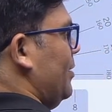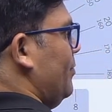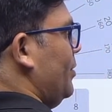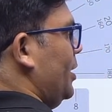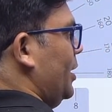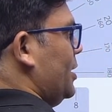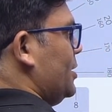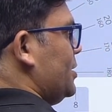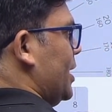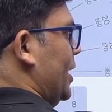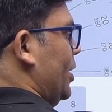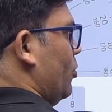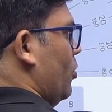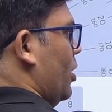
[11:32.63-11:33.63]
radius I
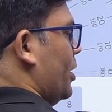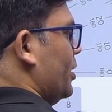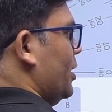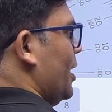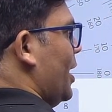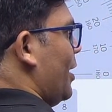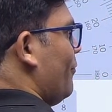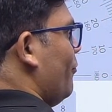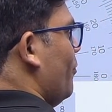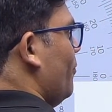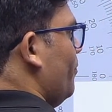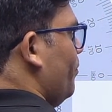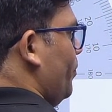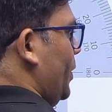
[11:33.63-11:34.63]
draw another arc
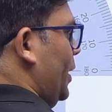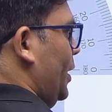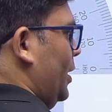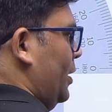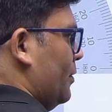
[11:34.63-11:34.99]
from P,